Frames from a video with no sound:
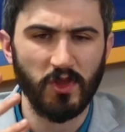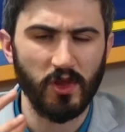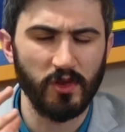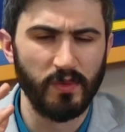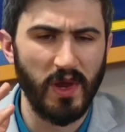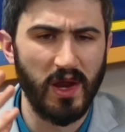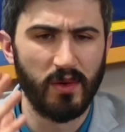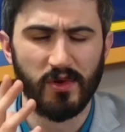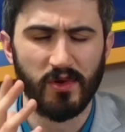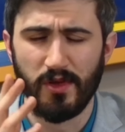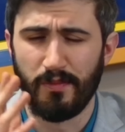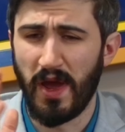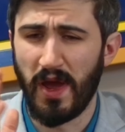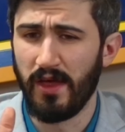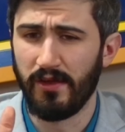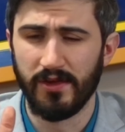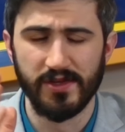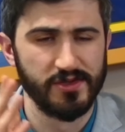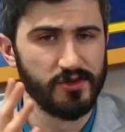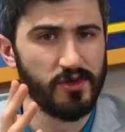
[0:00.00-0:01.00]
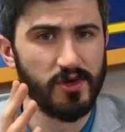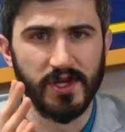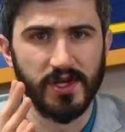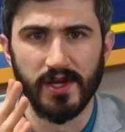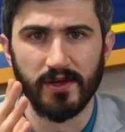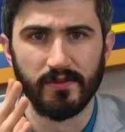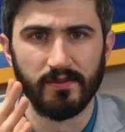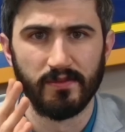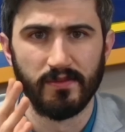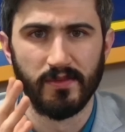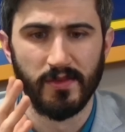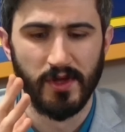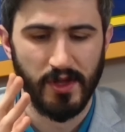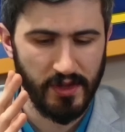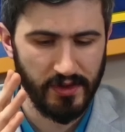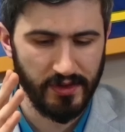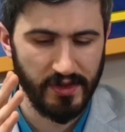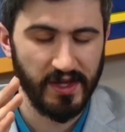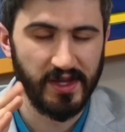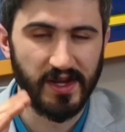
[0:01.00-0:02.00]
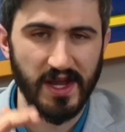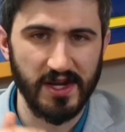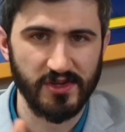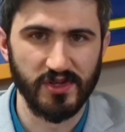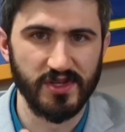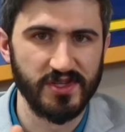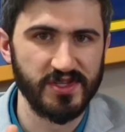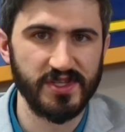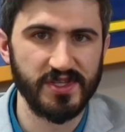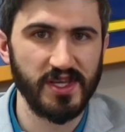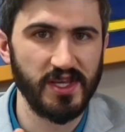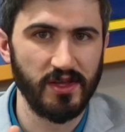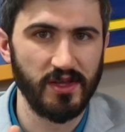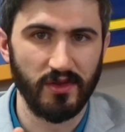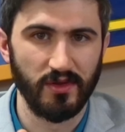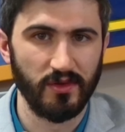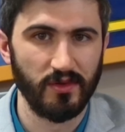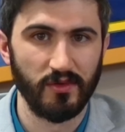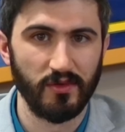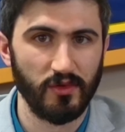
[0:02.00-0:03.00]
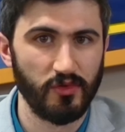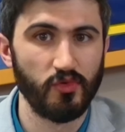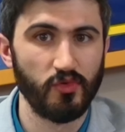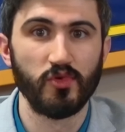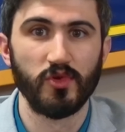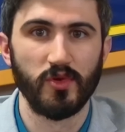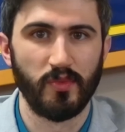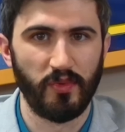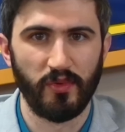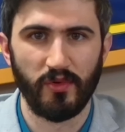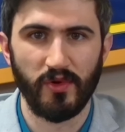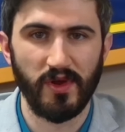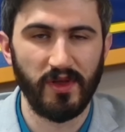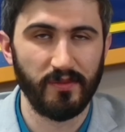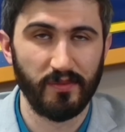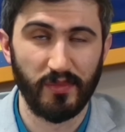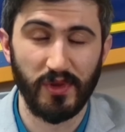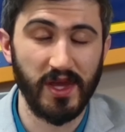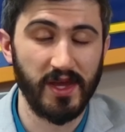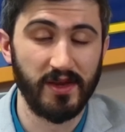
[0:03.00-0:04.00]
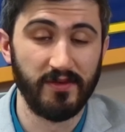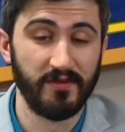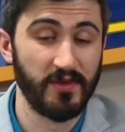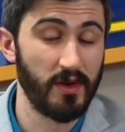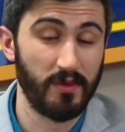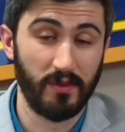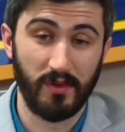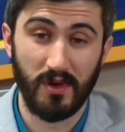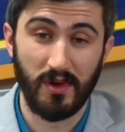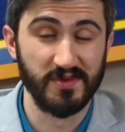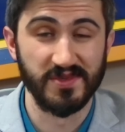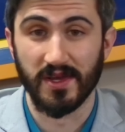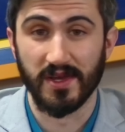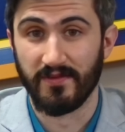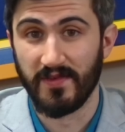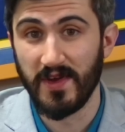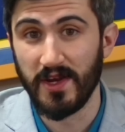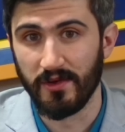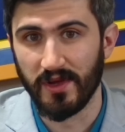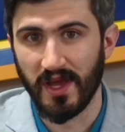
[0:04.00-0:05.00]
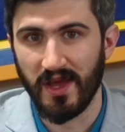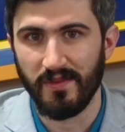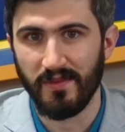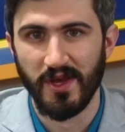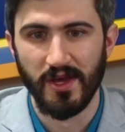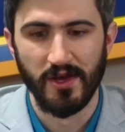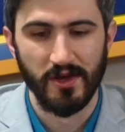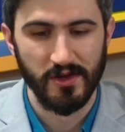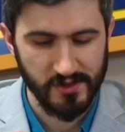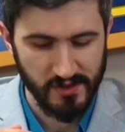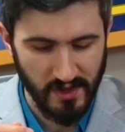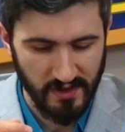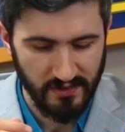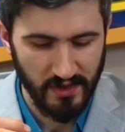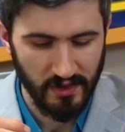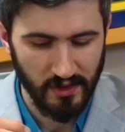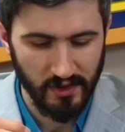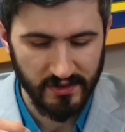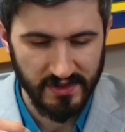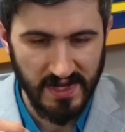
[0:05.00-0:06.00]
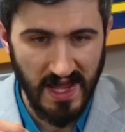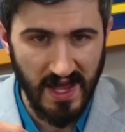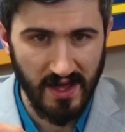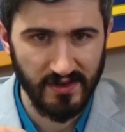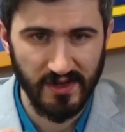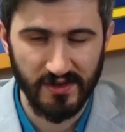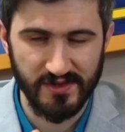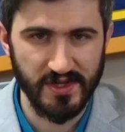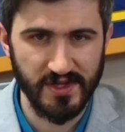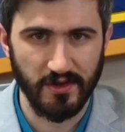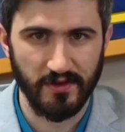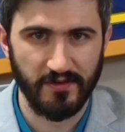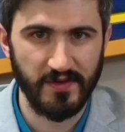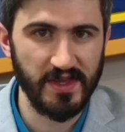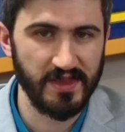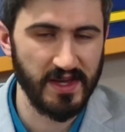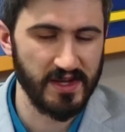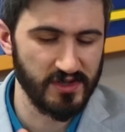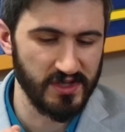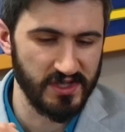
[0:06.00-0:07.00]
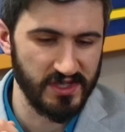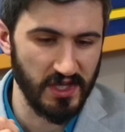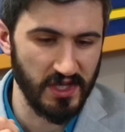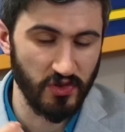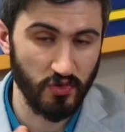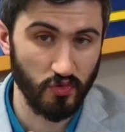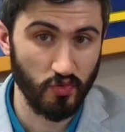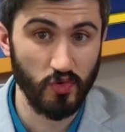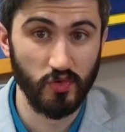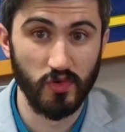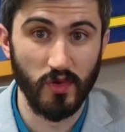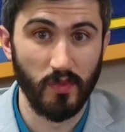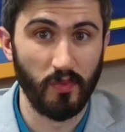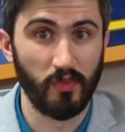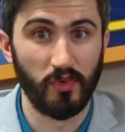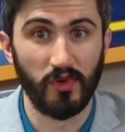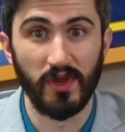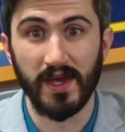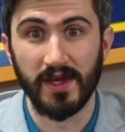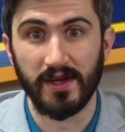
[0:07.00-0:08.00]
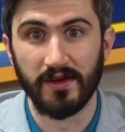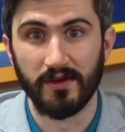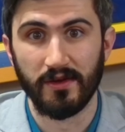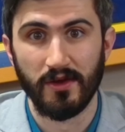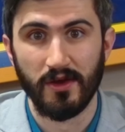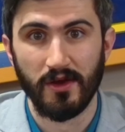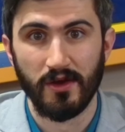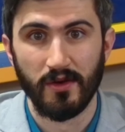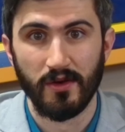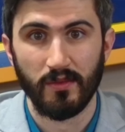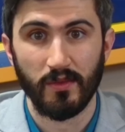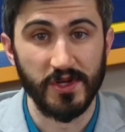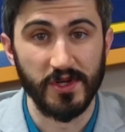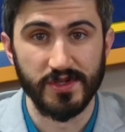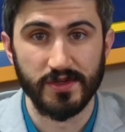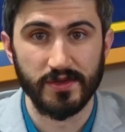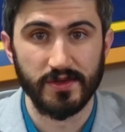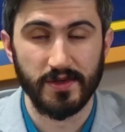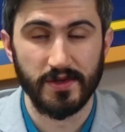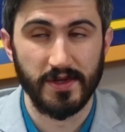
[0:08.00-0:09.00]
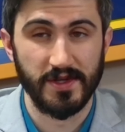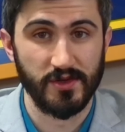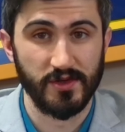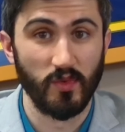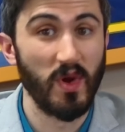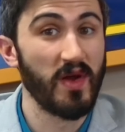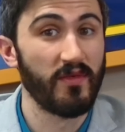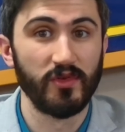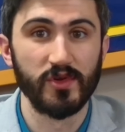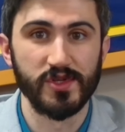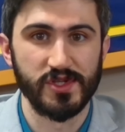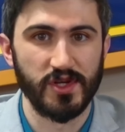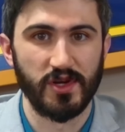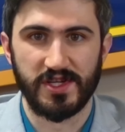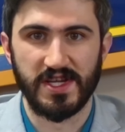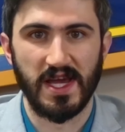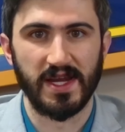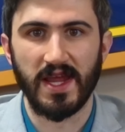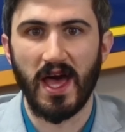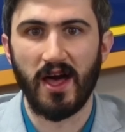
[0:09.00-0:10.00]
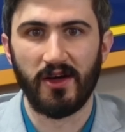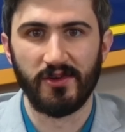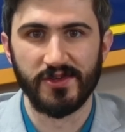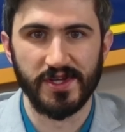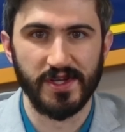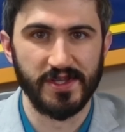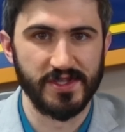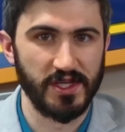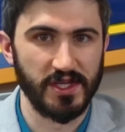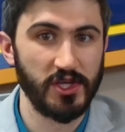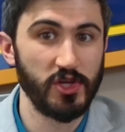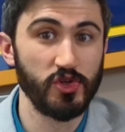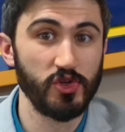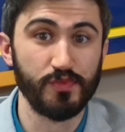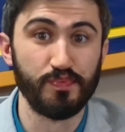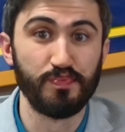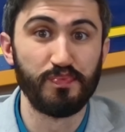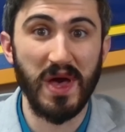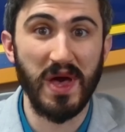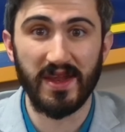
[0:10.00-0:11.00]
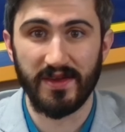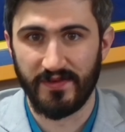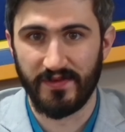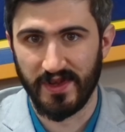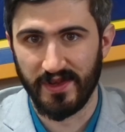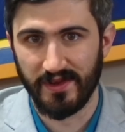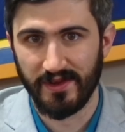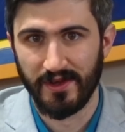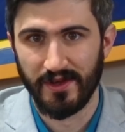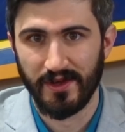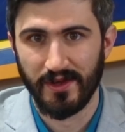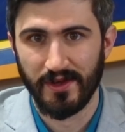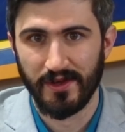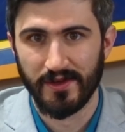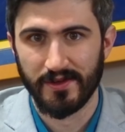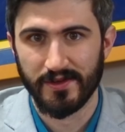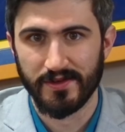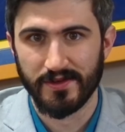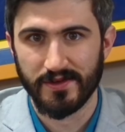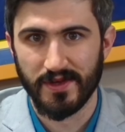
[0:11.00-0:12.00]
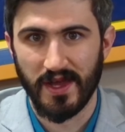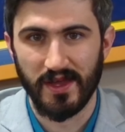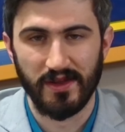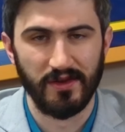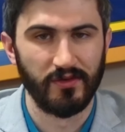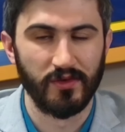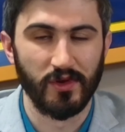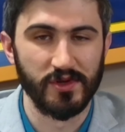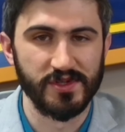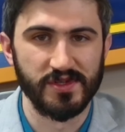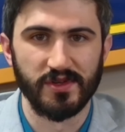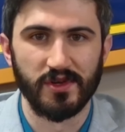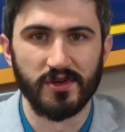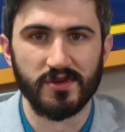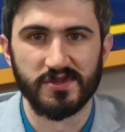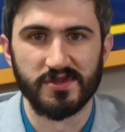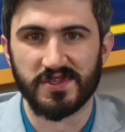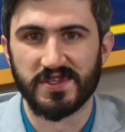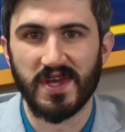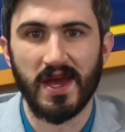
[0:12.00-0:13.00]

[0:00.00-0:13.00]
no matter where the pilot is looking, they can actually see through the plane, very almost like a video game. So if they look down, they don't see their feet, they actually see through the plane, which is a revolutionary technology and is a huge benefit. And of course, in terms of